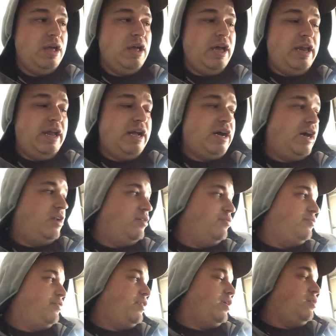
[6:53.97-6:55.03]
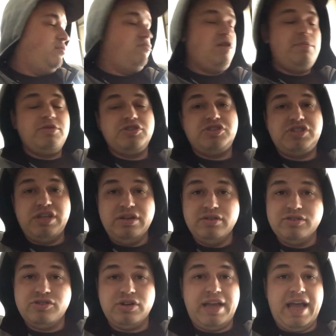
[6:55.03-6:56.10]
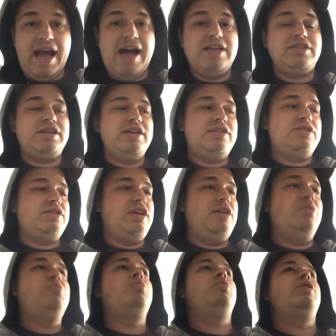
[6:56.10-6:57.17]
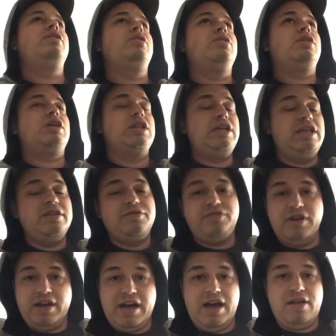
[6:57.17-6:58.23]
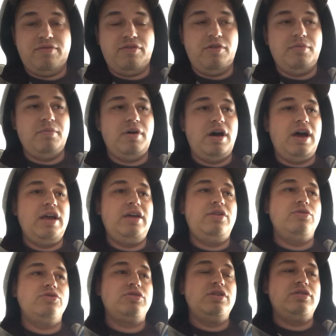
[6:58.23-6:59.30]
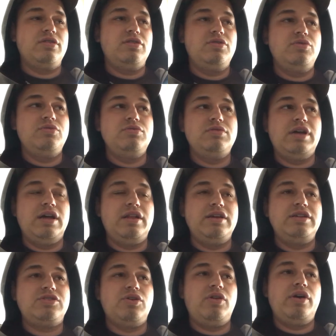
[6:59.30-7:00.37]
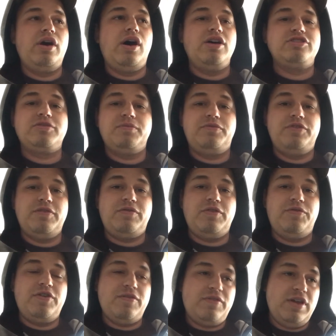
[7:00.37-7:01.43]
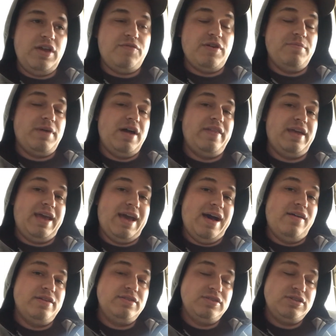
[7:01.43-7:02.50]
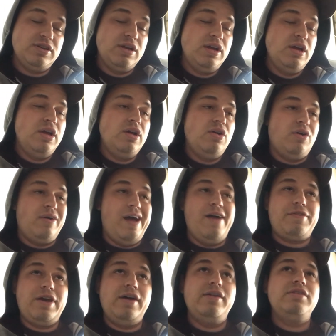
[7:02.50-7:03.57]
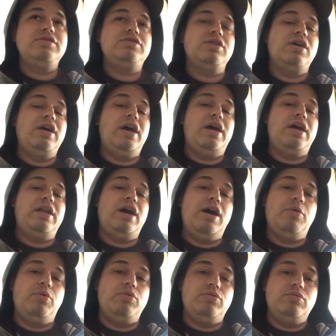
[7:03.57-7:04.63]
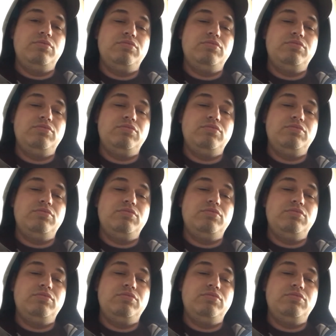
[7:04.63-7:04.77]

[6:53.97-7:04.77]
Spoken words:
any kind of rubber seals or gaskets. It will clean the fuck out of them. I usually dilute LA's Totally Awesome 50/50 if I buy the gallons or half gallons, and I will